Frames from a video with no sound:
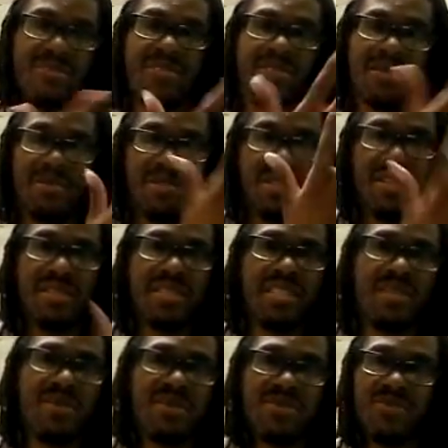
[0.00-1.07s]
you know, John
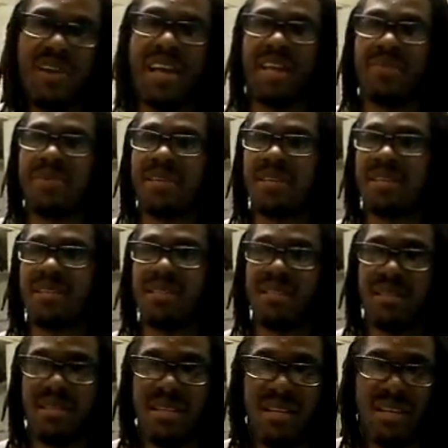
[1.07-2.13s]
Cena was right, because, you
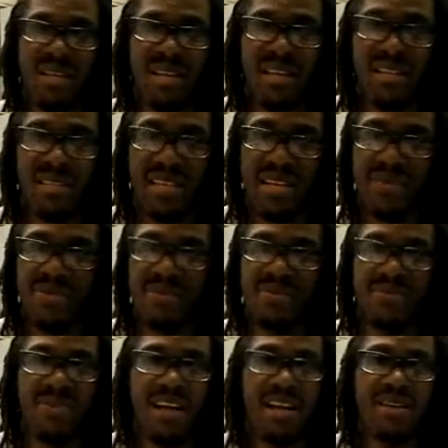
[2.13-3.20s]
know, it's like,
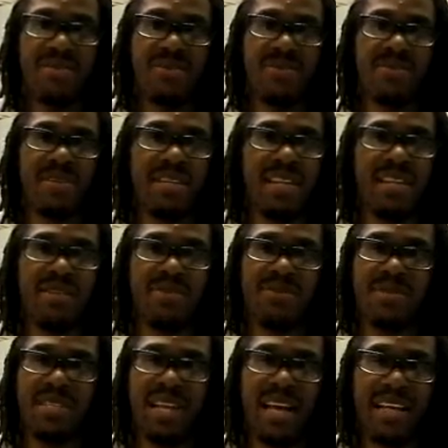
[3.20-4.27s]
Rock gonna be in that new
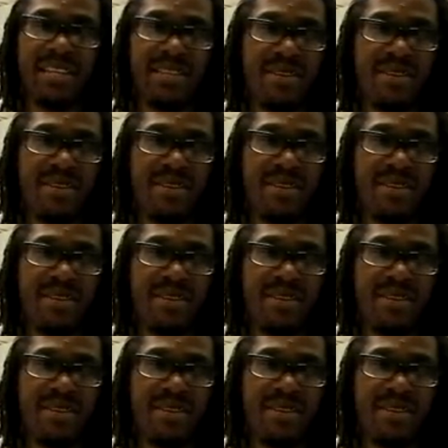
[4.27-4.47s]
G.I.